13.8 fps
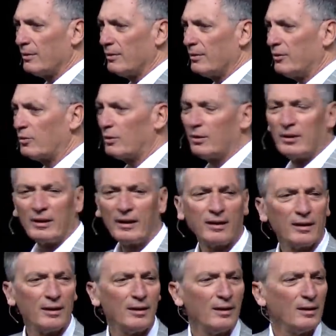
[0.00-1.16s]
It's sort of like
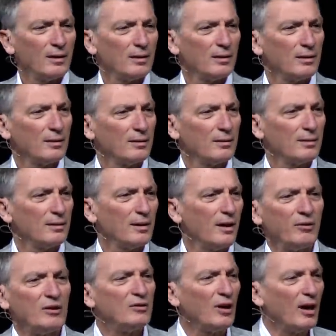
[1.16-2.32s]

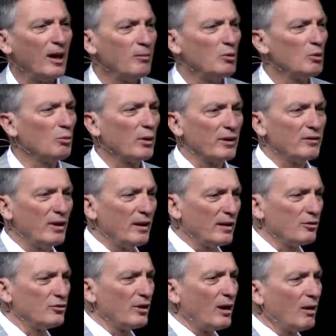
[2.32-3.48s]
every time you want to take a
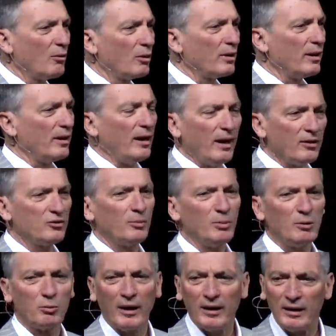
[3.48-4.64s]
shower, it has to be
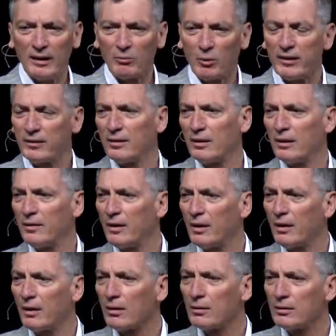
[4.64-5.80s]
raining right then and
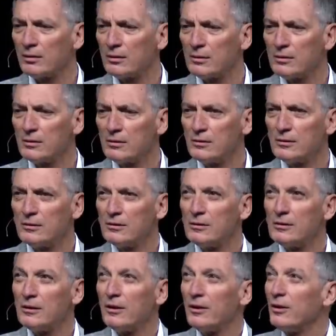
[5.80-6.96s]
there.
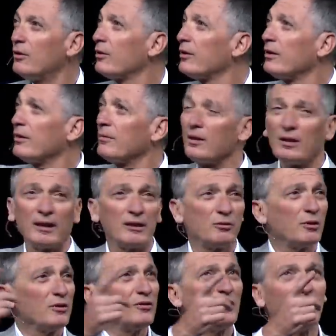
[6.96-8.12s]
You know, the
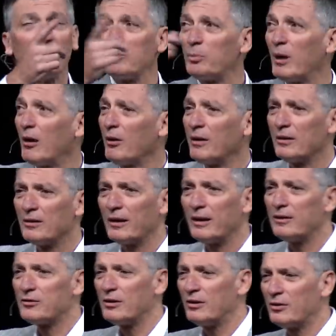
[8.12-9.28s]
electricity that's powering the
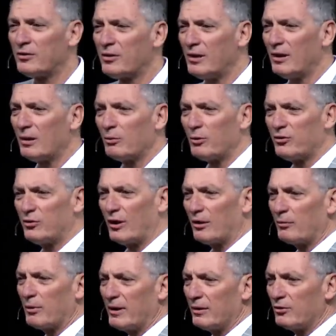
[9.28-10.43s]
lights in this theater was
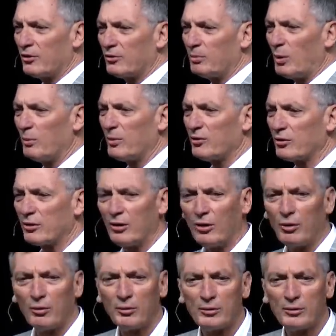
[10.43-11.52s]
generated just moments ago.